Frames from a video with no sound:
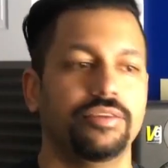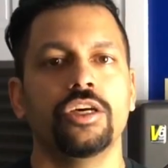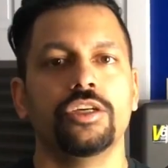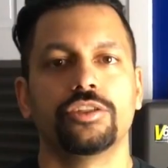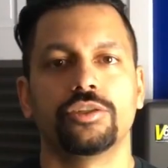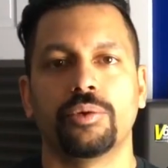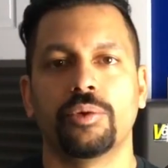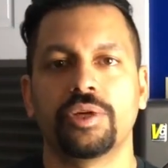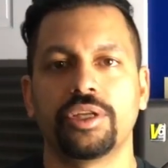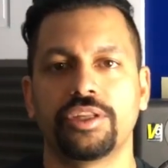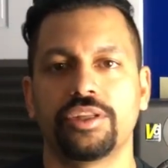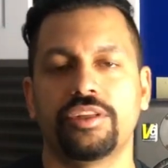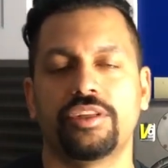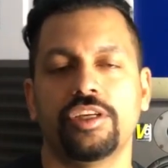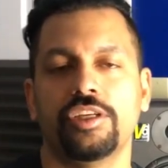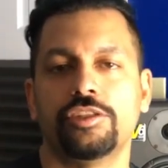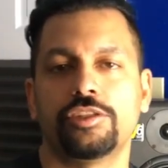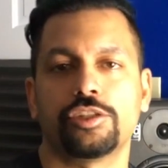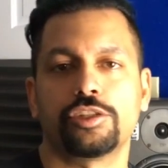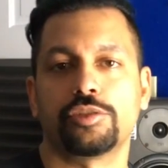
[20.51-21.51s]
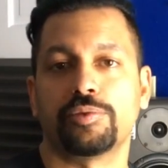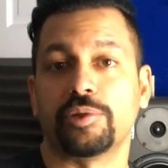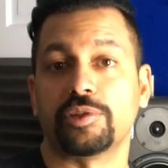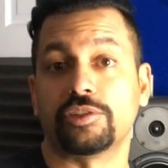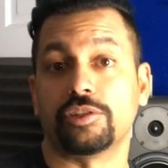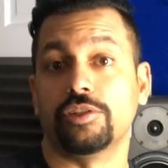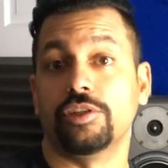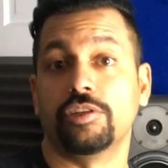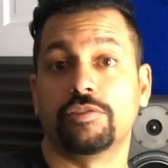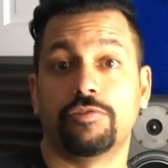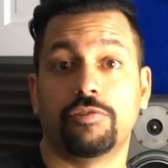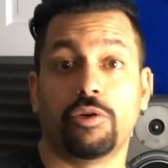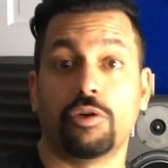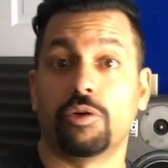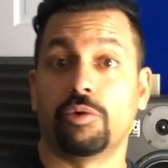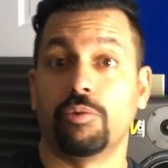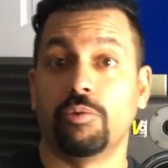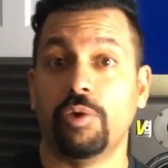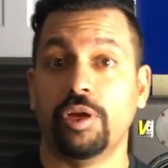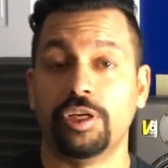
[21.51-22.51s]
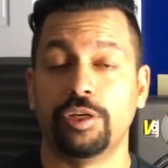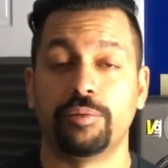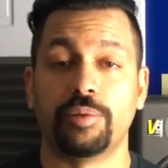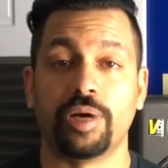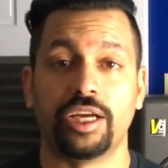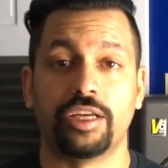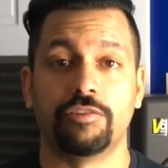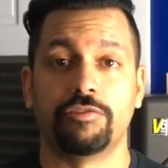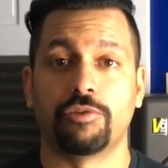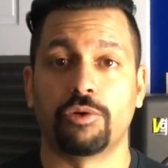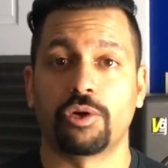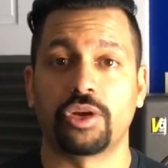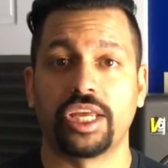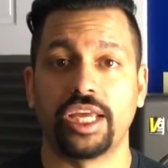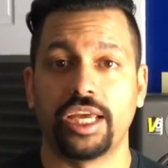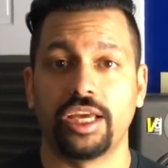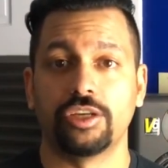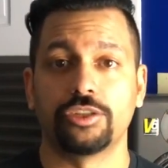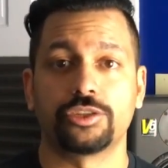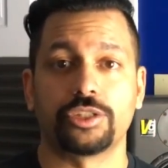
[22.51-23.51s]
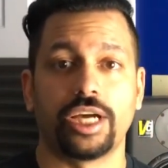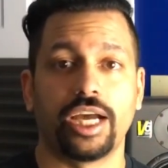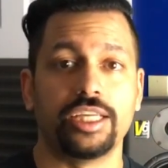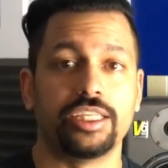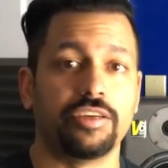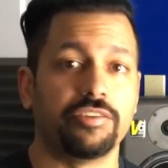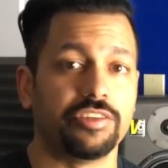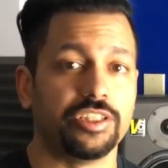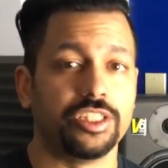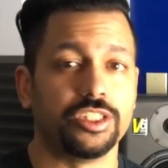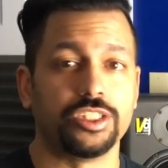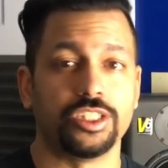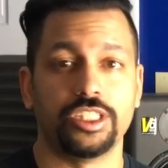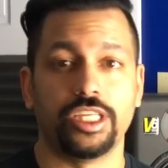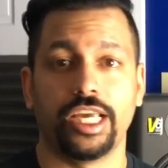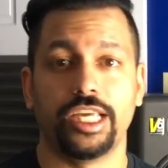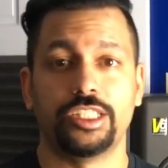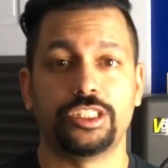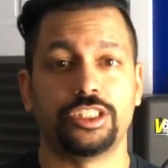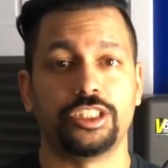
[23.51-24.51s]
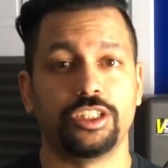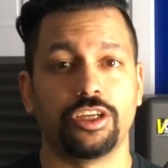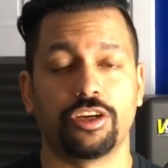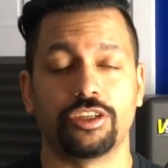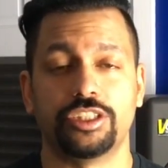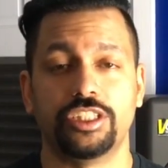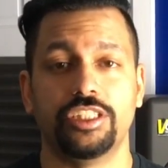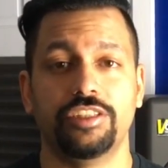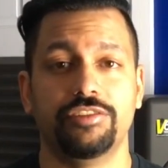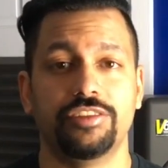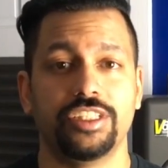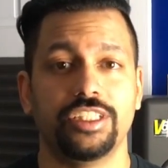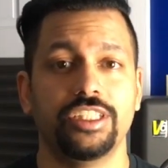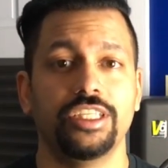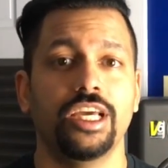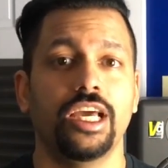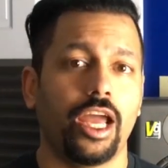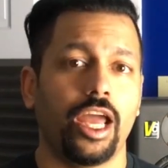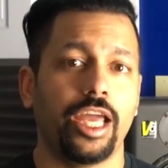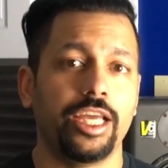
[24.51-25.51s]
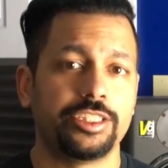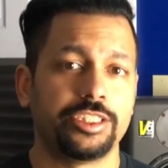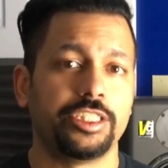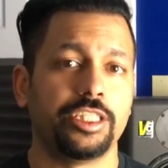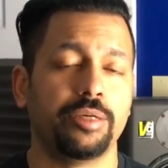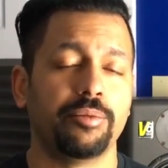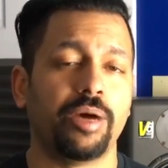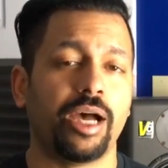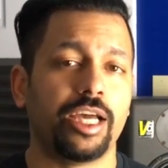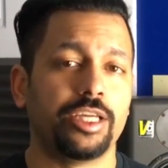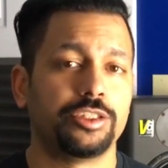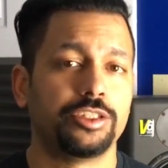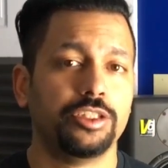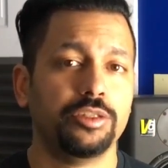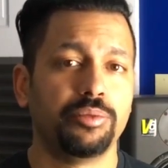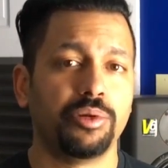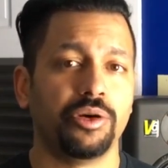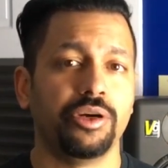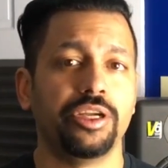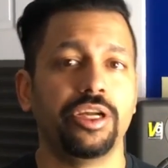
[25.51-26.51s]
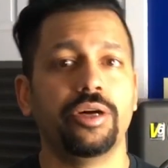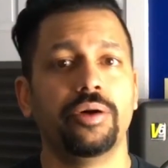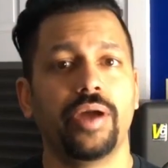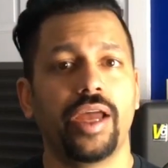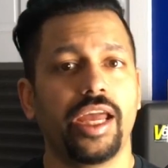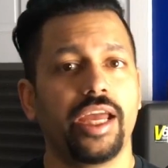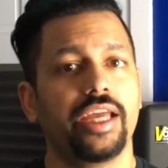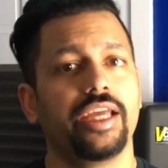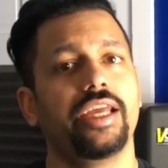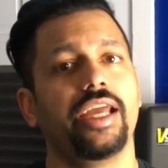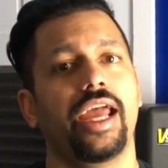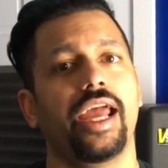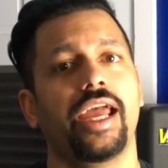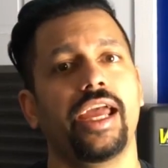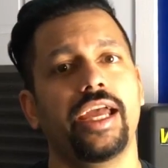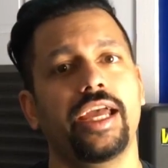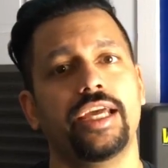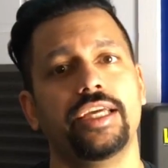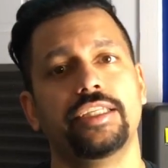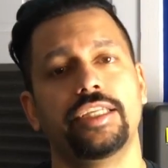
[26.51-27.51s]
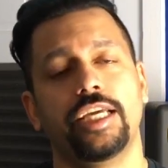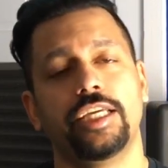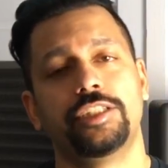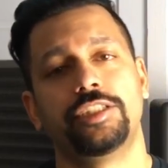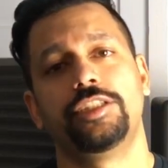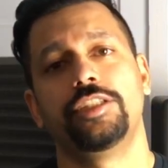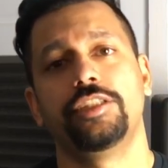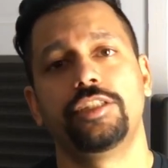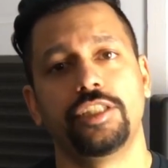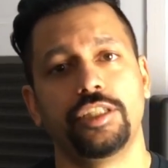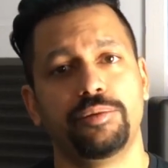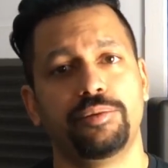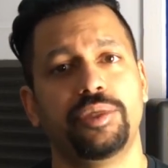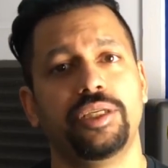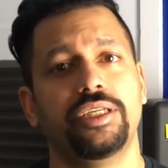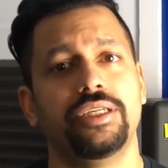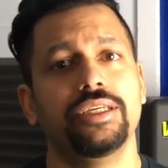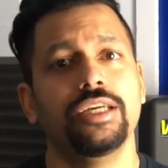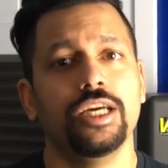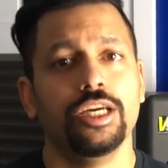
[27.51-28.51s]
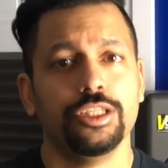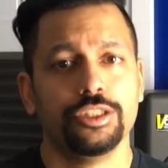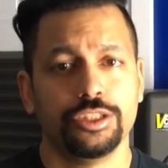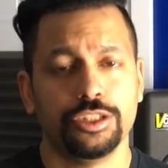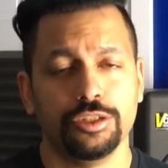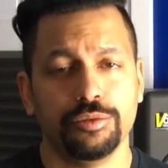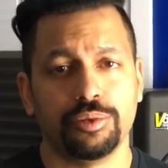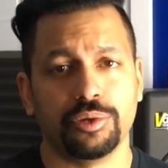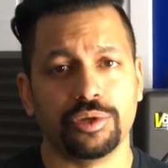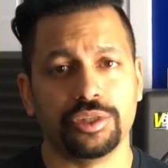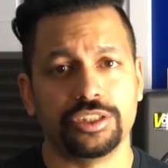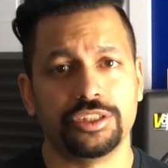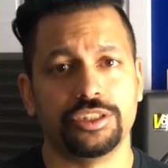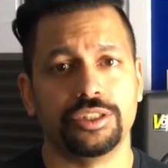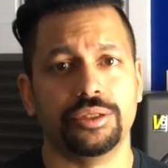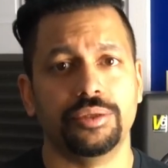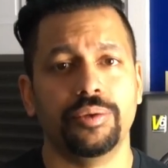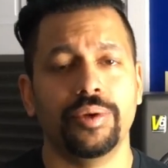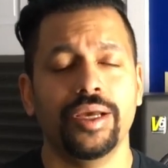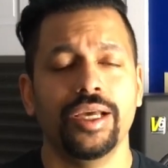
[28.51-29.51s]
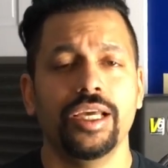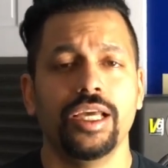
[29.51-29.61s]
So one of the things you're supposed to look for when you're buying a 4K ultra high definition HDR TV, HDMI 2.0A and HDCP 2.2.